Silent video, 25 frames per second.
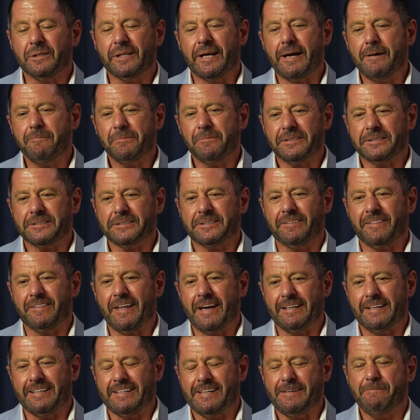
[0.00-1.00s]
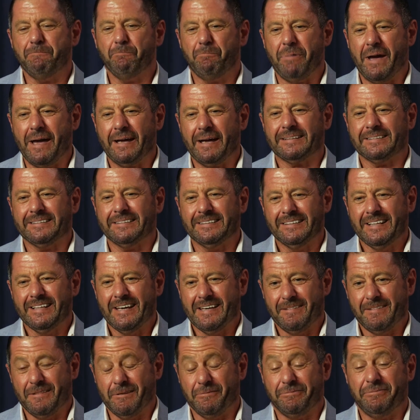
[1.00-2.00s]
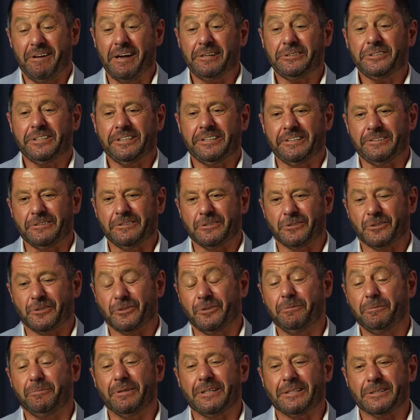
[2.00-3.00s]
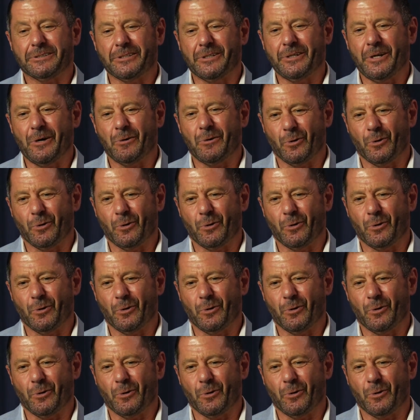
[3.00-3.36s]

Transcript: How much did that impact the fashion industry because I know